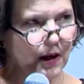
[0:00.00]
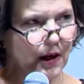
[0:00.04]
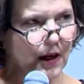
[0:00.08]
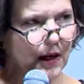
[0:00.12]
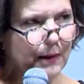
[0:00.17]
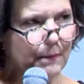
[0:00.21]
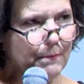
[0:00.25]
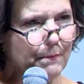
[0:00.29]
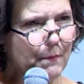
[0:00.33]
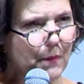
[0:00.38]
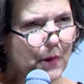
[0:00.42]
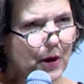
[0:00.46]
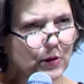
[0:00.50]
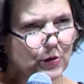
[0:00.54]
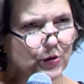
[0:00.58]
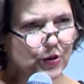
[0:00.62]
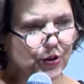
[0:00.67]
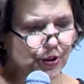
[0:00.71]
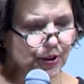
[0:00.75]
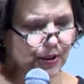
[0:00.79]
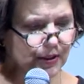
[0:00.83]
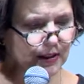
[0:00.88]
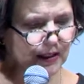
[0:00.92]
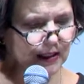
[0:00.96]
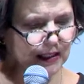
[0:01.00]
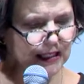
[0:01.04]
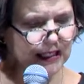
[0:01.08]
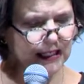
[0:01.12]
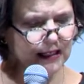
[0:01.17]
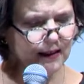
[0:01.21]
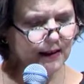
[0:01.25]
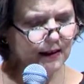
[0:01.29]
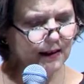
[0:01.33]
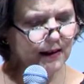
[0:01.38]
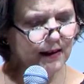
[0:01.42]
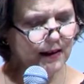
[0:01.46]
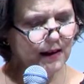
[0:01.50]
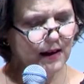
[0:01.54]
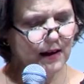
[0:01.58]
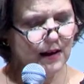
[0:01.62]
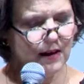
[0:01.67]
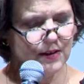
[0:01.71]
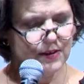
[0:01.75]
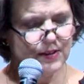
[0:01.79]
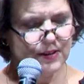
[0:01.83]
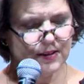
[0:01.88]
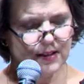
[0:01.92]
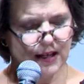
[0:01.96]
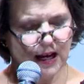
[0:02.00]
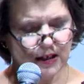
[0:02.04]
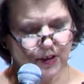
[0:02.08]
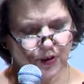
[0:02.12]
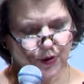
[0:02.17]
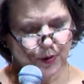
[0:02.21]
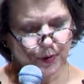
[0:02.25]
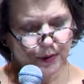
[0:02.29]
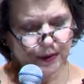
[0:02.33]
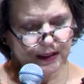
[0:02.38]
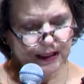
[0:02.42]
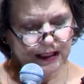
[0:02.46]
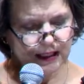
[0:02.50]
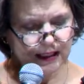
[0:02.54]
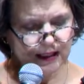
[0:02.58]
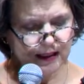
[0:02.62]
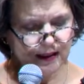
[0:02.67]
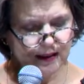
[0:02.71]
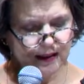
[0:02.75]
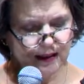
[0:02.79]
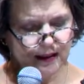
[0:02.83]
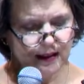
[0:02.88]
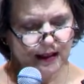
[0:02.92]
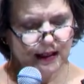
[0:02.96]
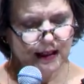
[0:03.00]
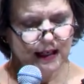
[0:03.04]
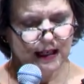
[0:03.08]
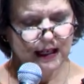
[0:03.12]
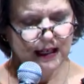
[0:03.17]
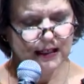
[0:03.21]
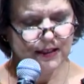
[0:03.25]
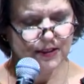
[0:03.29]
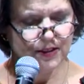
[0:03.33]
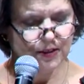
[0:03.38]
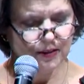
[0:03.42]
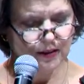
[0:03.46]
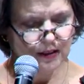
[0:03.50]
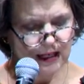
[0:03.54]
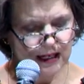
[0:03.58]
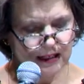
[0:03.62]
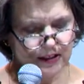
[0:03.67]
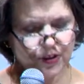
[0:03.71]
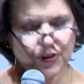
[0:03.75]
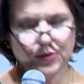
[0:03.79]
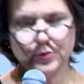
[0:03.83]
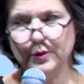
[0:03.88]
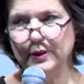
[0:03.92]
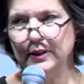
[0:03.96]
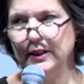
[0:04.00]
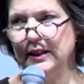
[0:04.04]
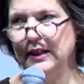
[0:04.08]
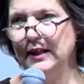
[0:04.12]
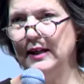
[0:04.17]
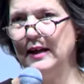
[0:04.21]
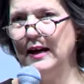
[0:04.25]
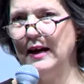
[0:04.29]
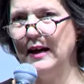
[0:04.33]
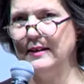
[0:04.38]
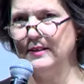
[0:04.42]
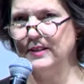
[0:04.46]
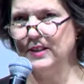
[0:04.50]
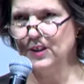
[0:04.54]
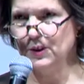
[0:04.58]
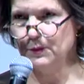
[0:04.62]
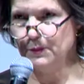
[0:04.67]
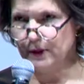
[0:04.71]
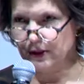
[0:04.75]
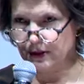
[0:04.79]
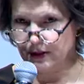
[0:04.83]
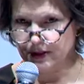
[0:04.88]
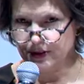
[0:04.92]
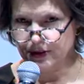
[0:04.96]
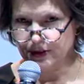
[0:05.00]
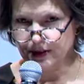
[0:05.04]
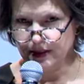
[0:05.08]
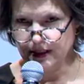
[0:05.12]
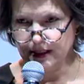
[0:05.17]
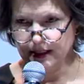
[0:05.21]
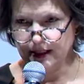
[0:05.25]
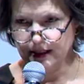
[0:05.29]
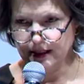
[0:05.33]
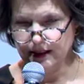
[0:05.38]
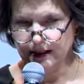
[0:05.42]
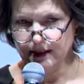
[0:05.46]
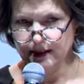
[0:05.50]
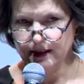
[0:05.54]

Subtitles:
emotionally, sexually, intellectually, and spiritually.